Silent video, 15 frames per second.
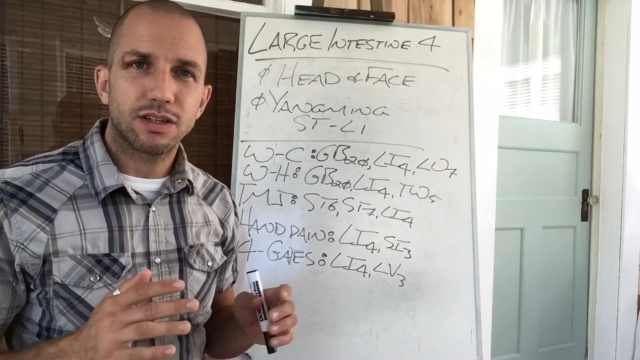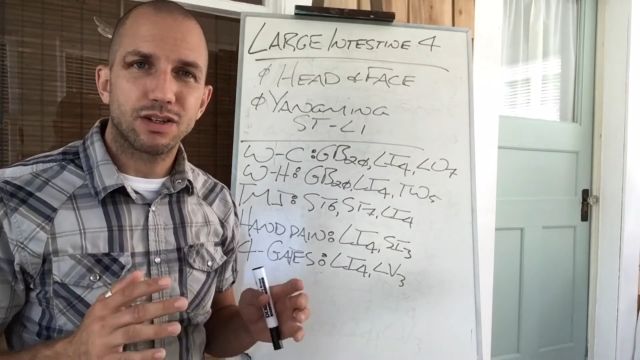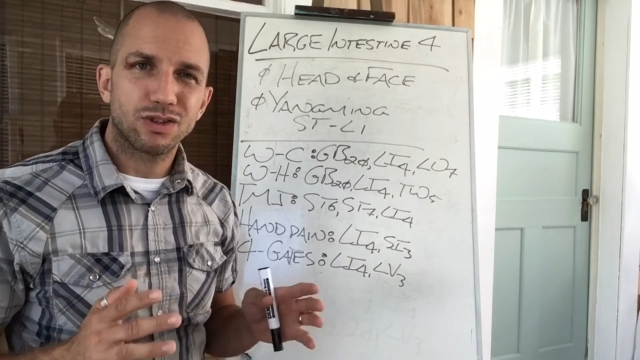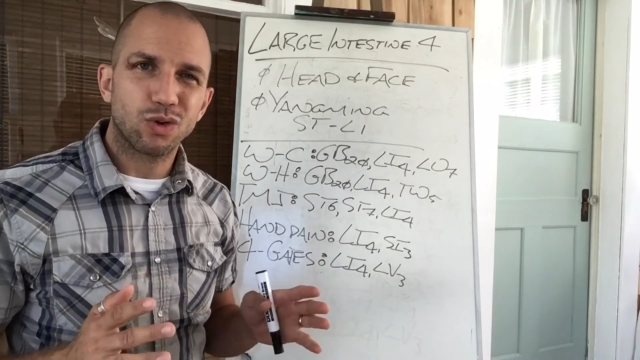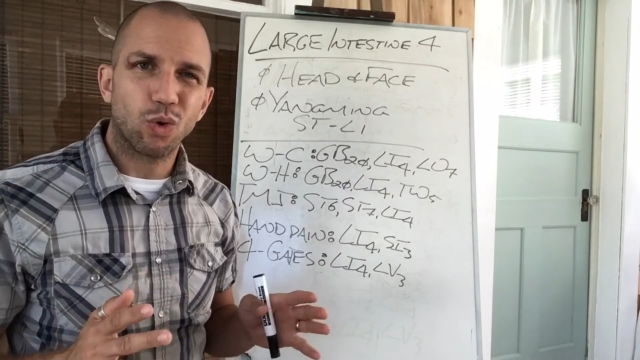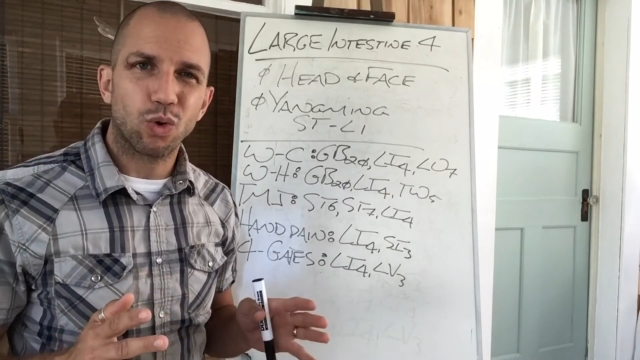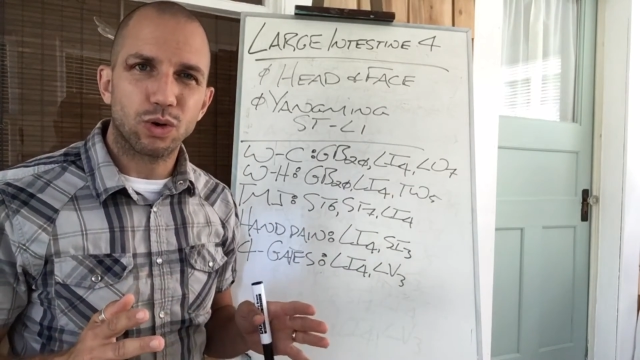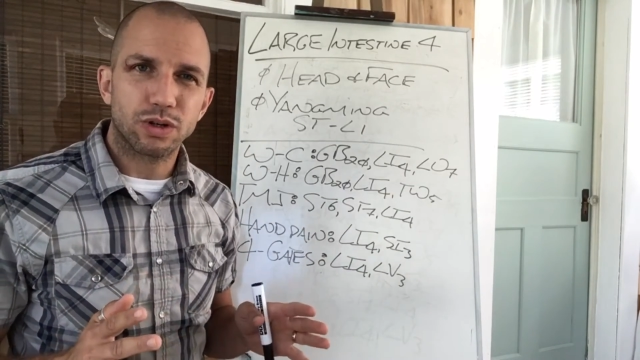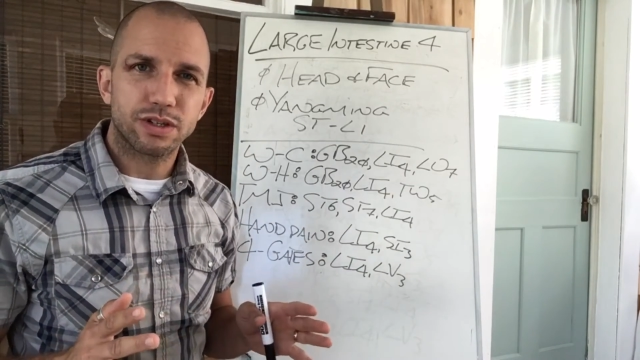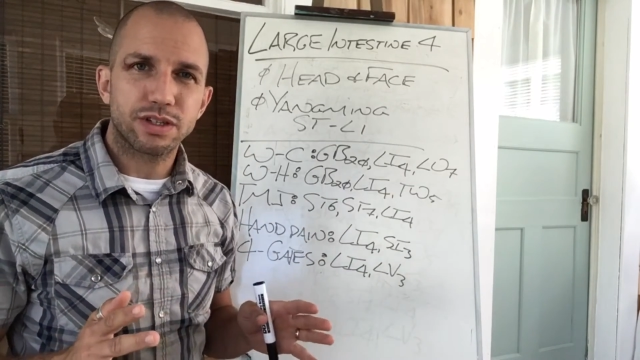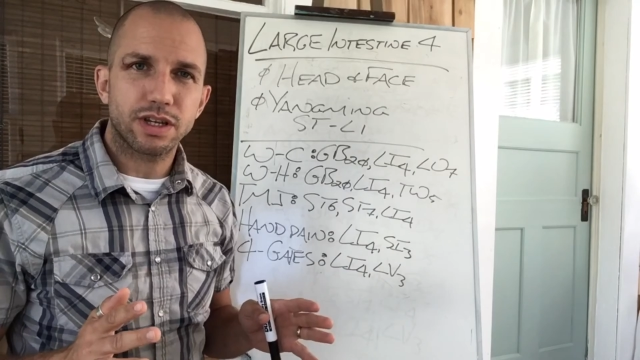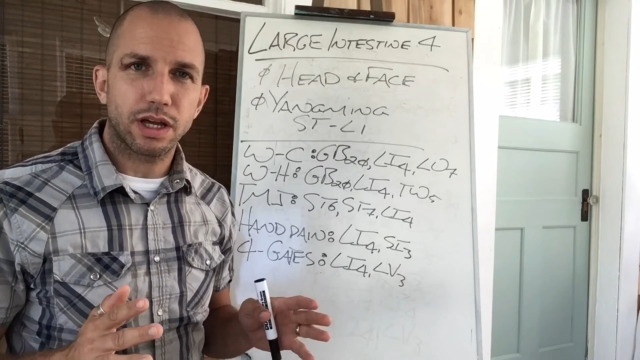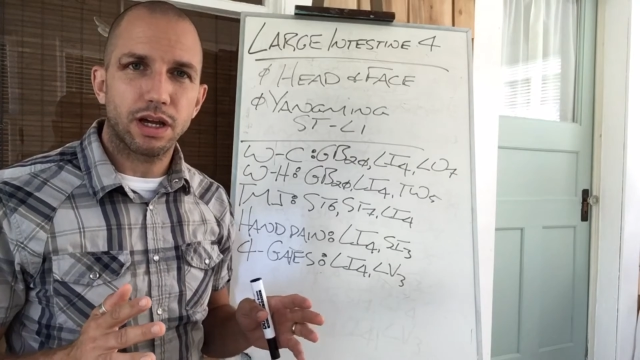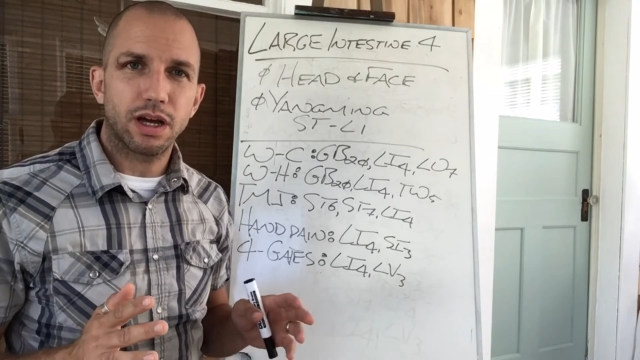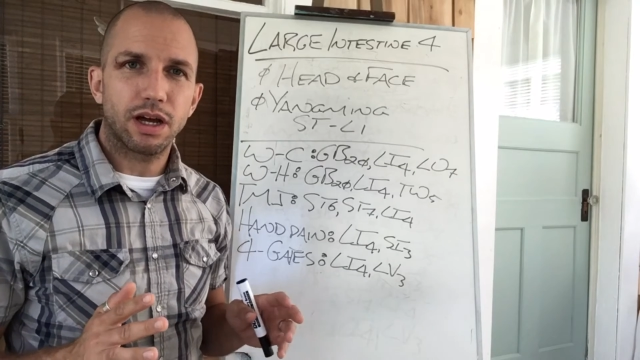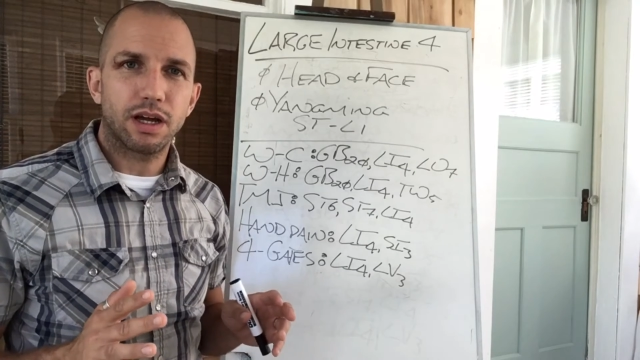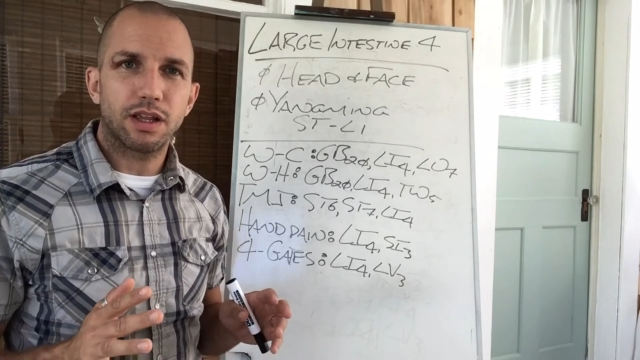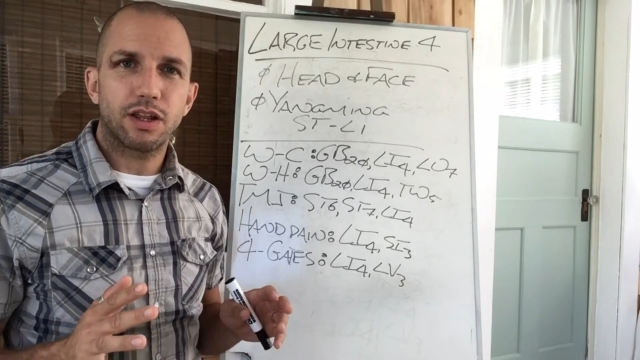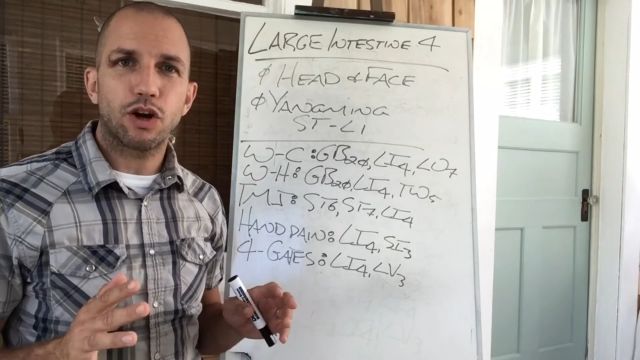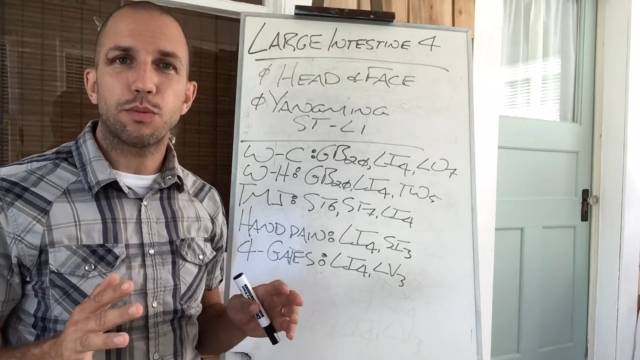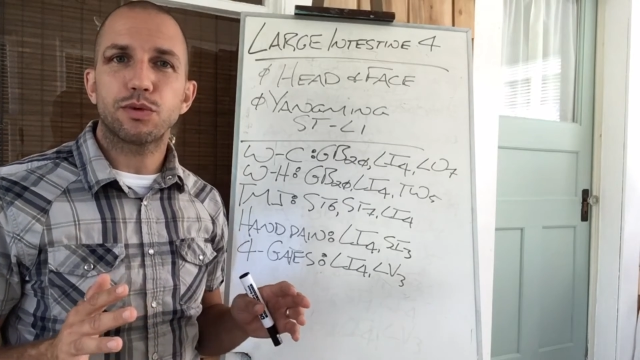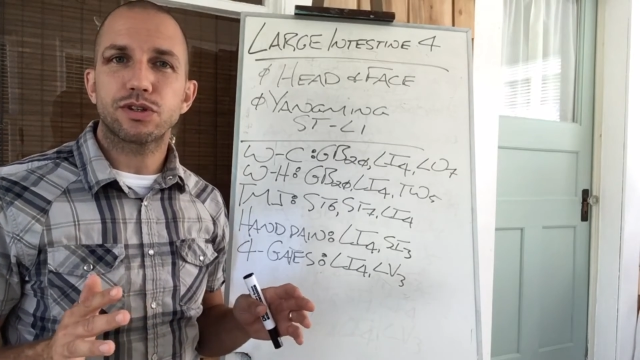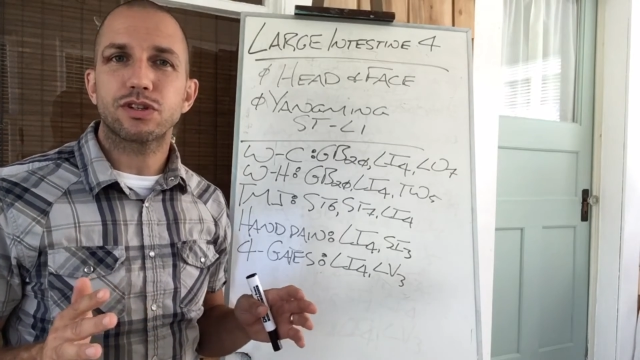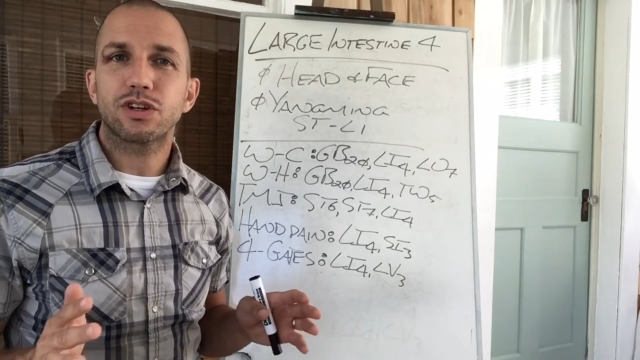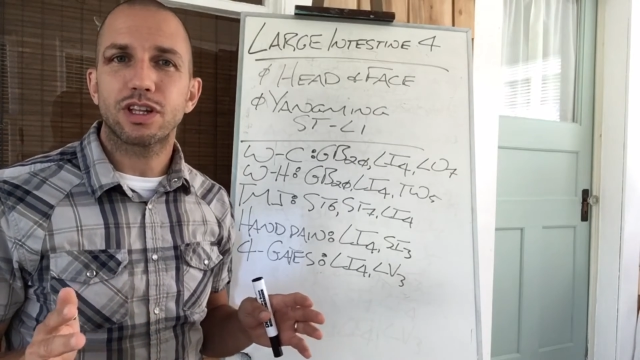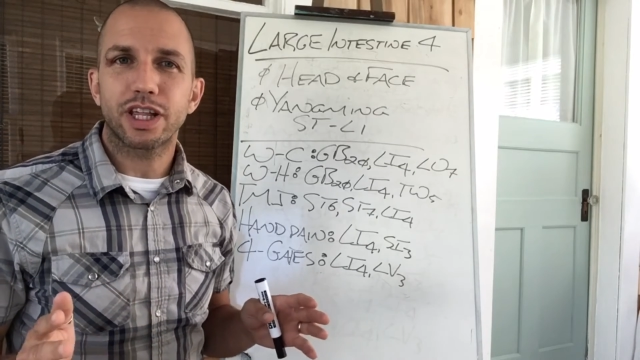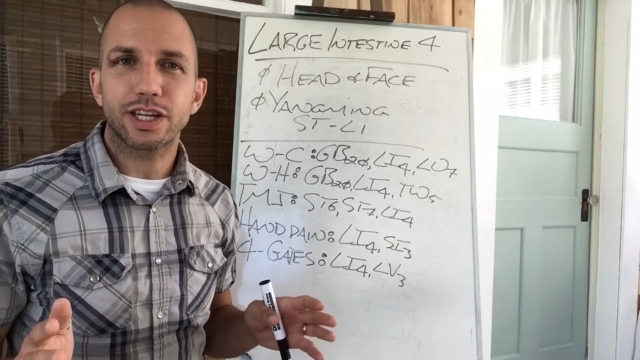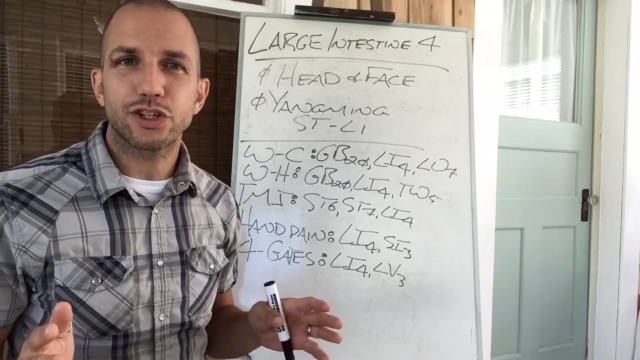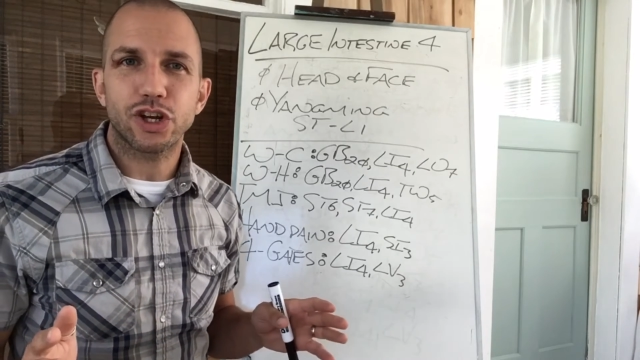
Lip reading: doors that almost look like